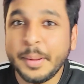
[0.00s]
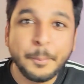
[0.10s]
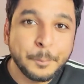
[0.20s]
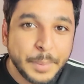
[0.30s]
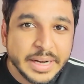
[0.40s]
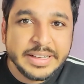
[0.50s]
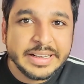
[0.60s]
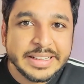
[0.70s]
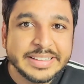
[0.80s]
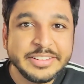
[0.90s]

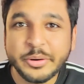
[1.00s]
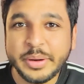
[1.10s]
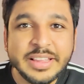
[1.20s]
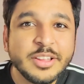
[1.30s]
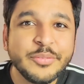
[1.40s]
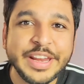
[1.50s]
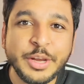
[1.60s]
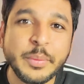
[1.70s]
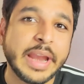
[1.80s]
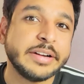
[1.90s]
But there is a way
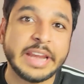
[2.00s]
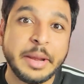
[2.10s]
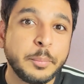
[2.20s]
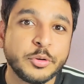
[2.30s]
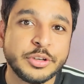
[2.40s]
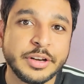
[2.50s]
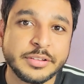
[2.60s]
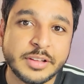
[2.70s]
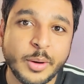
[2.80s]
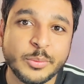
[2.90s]
to get a 10%
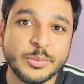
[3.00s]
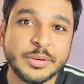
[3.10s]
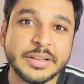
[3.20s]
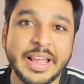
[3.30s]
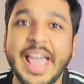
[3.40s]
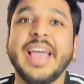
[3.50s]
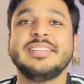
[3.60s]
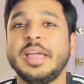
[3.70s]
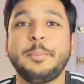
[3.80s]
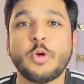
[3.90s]
discount
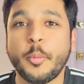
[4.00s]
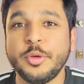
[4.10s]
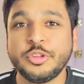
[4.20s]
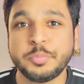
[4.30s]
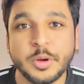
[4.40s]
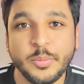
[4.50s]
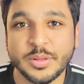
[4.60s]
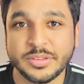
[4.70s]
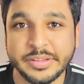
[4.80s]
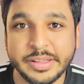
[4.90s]
as I promised
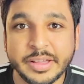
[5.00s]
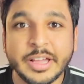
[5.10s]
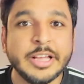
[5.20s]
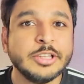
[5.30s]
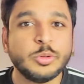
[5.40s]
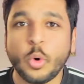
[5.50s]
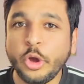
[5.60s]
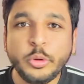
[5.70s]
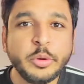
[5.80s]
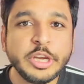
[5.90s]
previously. So
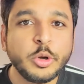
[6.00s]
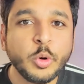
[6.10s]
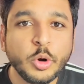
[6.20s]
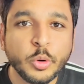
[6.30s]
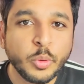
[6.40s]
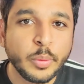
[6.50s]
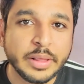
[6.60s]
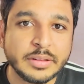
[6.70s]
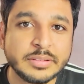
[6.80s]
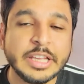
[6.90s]
all you need to do
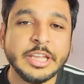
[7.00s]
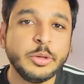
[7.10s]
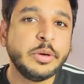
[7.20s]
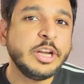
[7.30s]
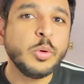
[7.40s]
is you need